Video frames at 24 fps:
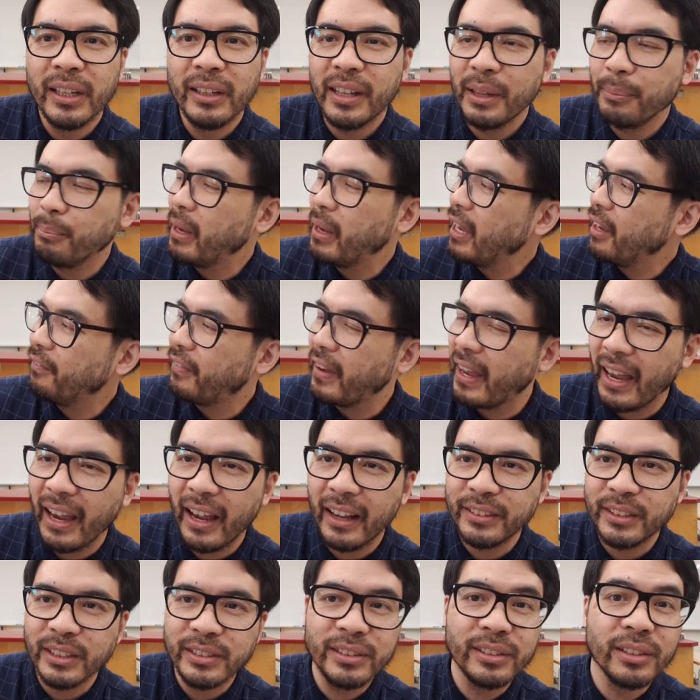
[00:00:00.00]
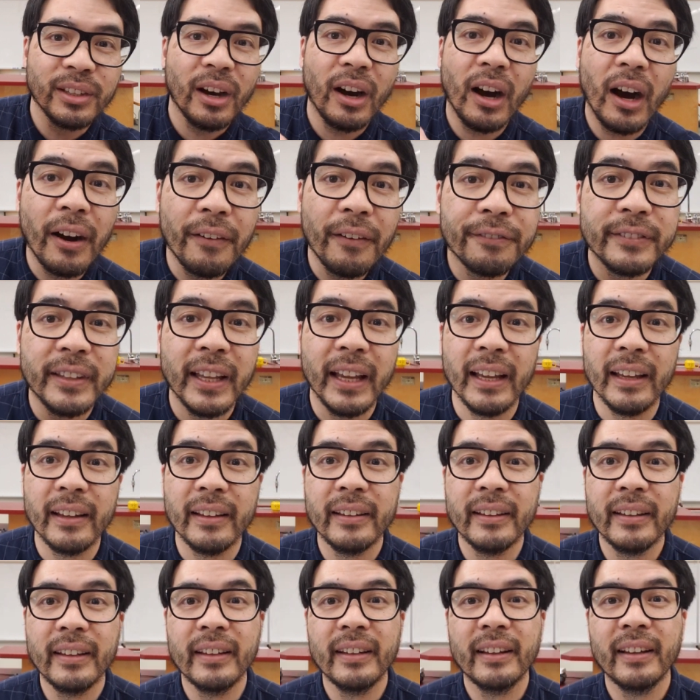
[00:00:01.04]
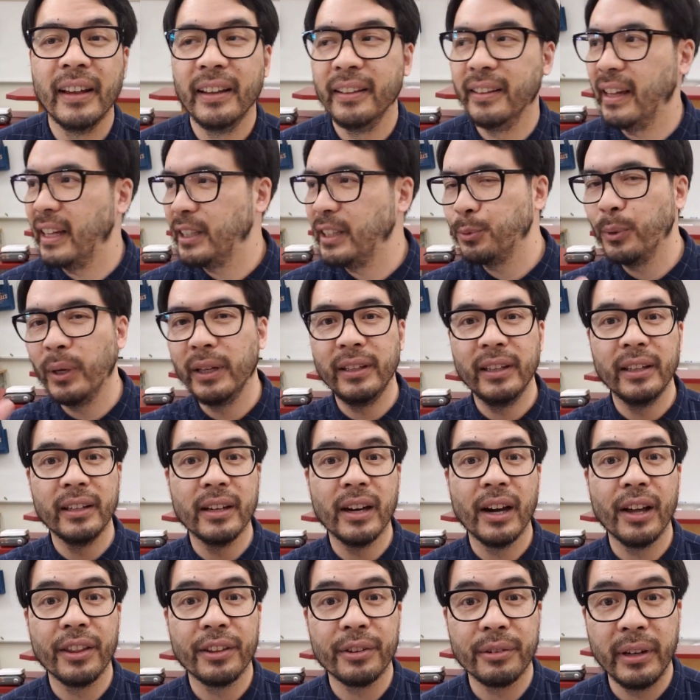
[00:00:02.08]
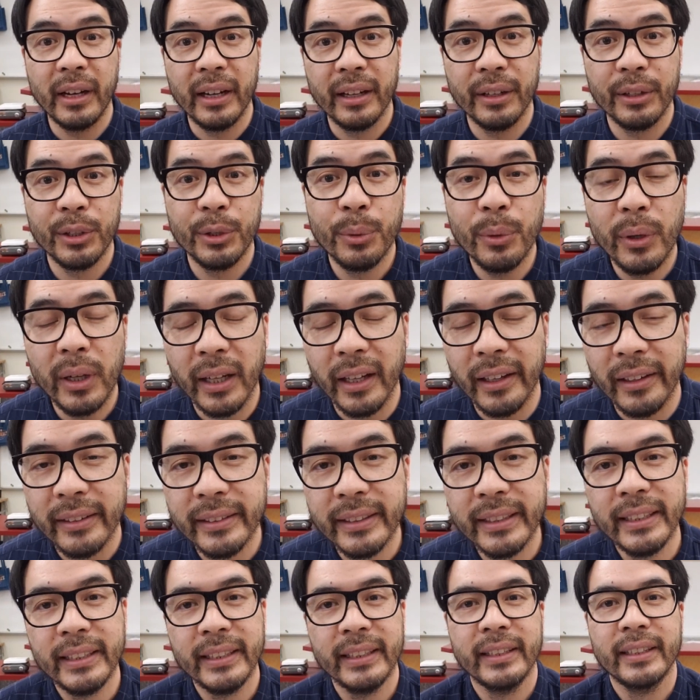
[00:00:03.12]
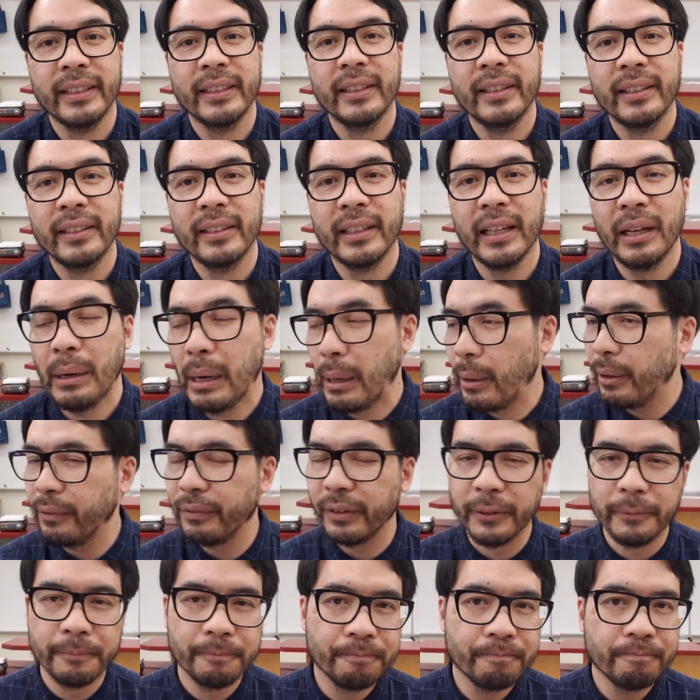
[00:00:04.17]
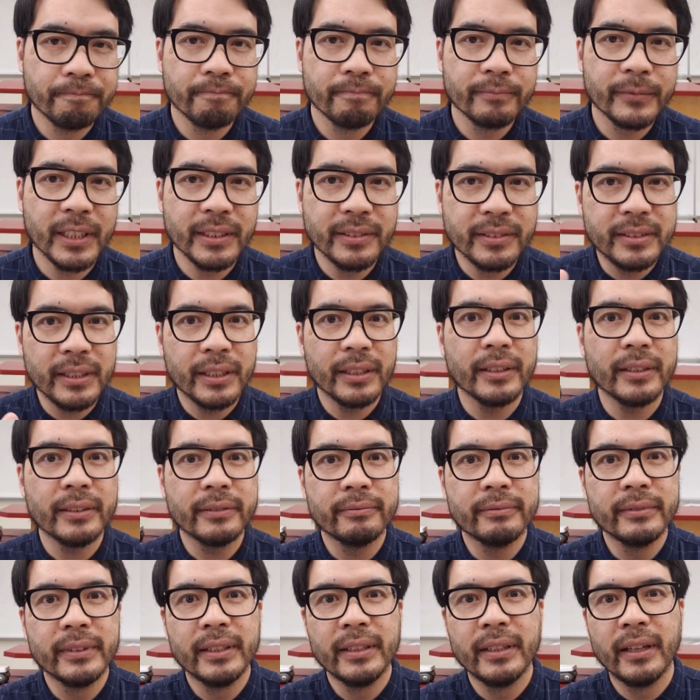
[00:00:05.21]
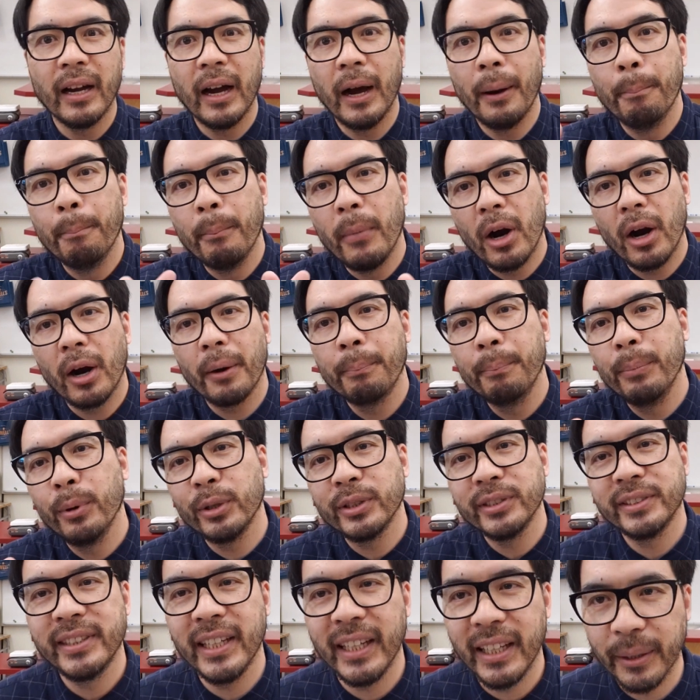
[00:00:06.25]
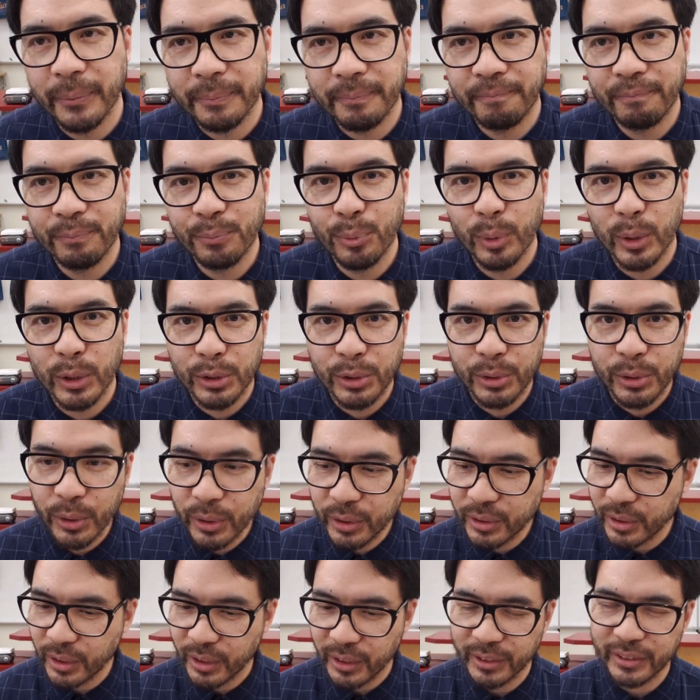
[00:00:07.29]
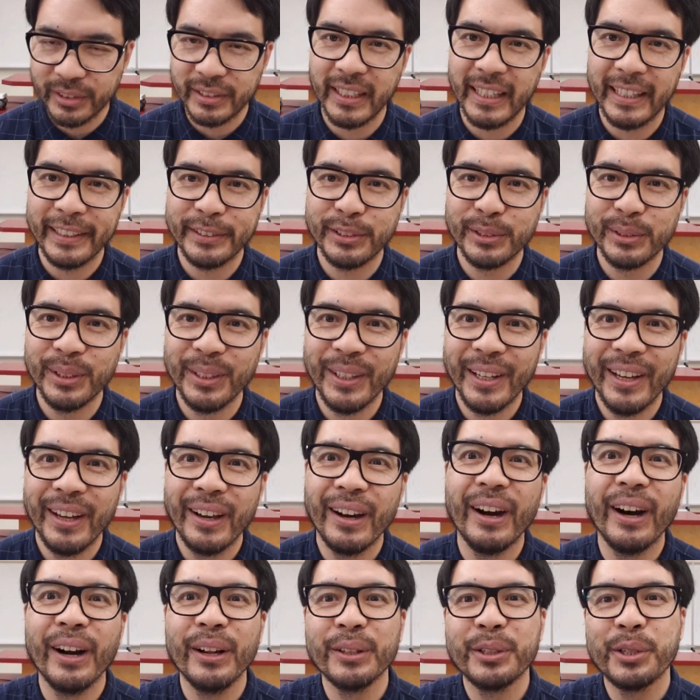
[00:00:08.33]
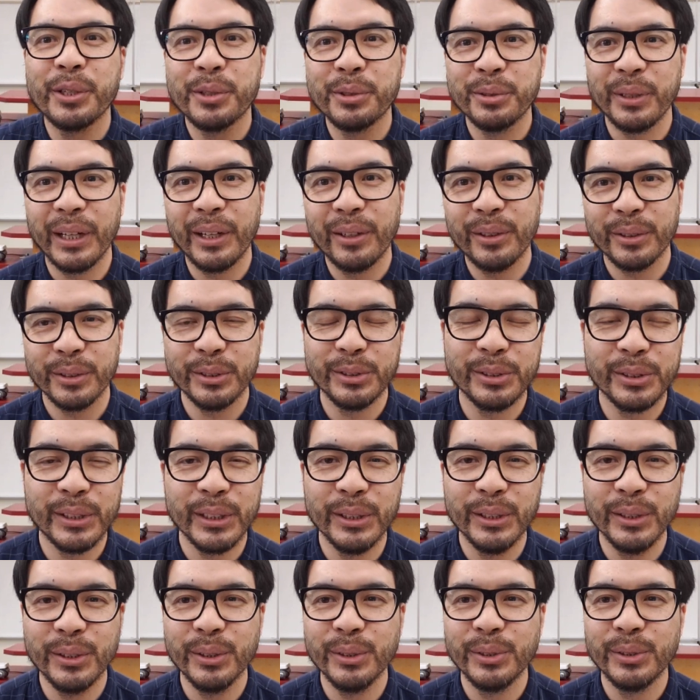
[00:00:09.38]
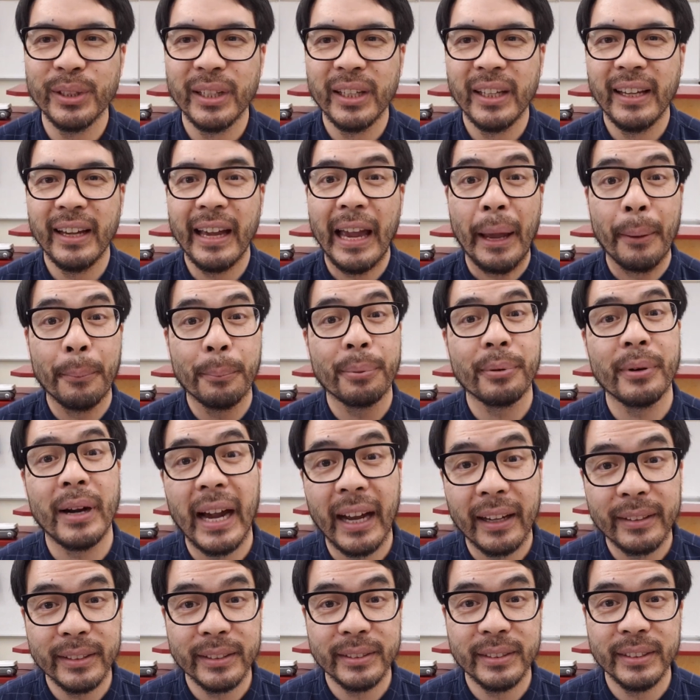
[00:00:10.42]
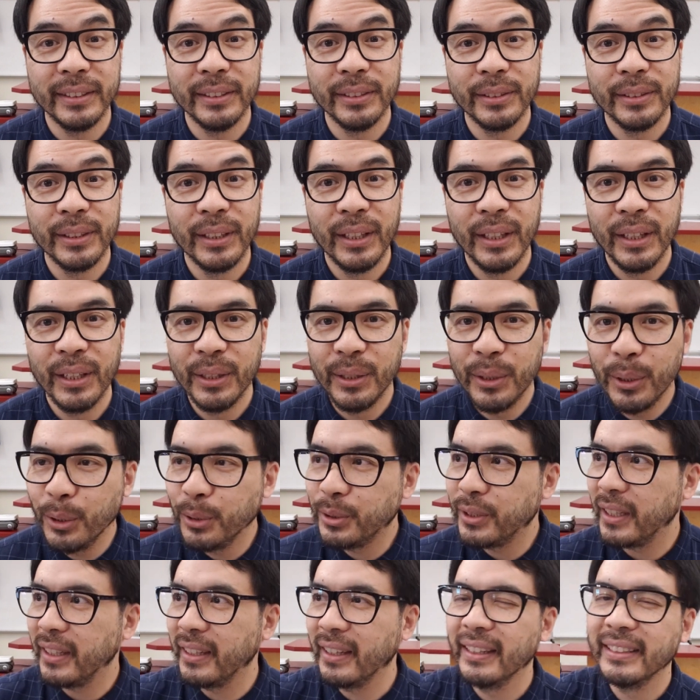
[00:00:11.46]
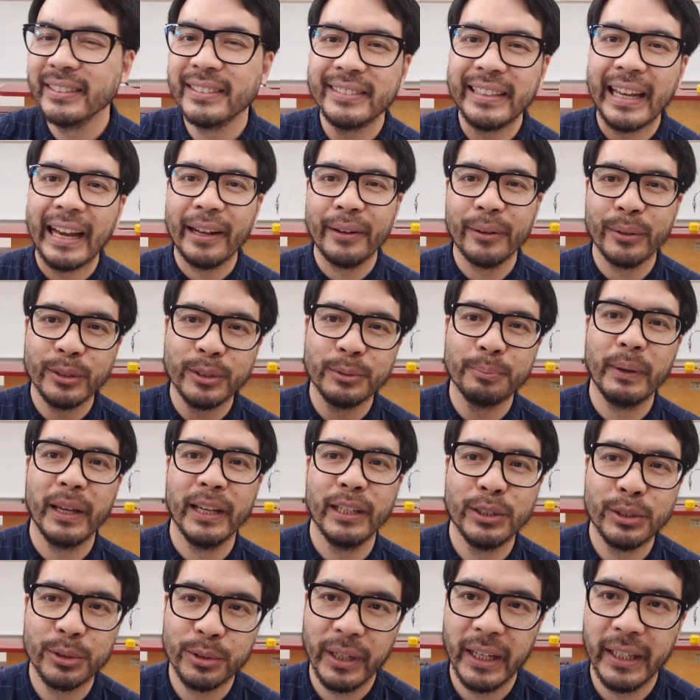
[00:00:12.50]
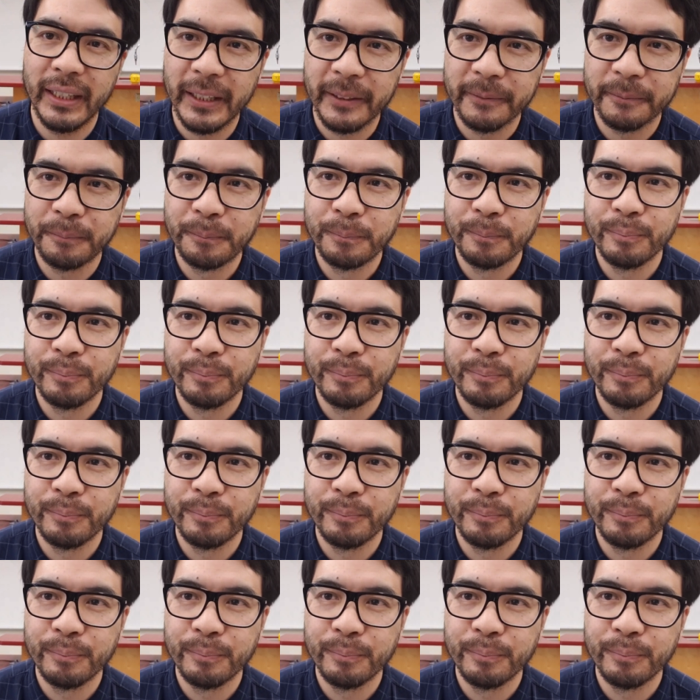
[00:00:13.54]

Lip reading: they may have had just an off day, and that's why they got 3 out of 20. Now, however, consider a markbook setup where students are assessed on curricular skills and practices using standards-based grading.